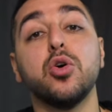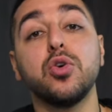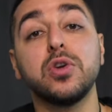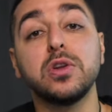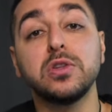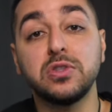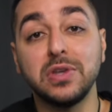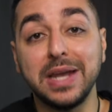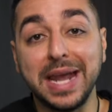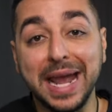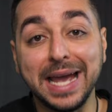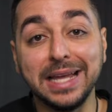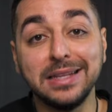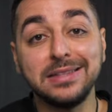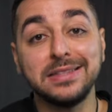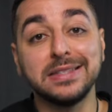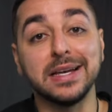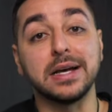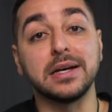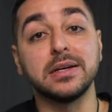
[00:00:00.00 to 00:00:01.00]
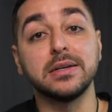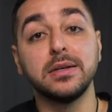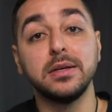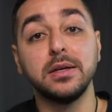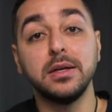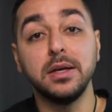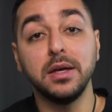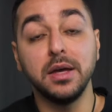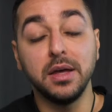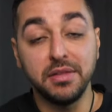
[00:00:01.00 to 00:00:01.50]
order to enter
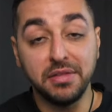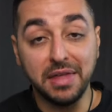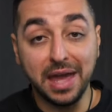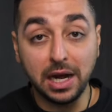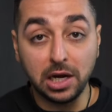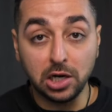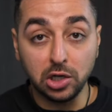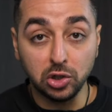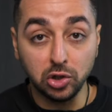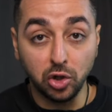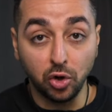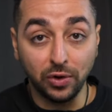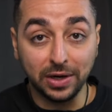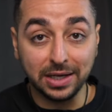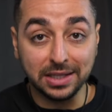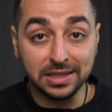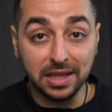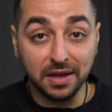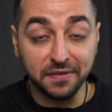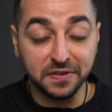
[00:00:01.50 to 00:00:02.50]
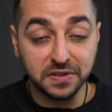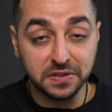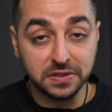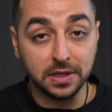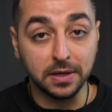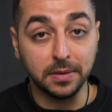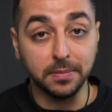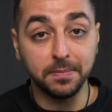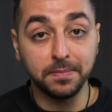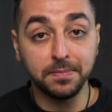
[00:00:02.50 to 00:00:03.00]
that caloric
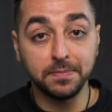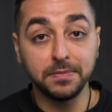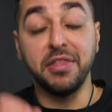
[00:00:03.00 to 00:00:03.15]
deficit.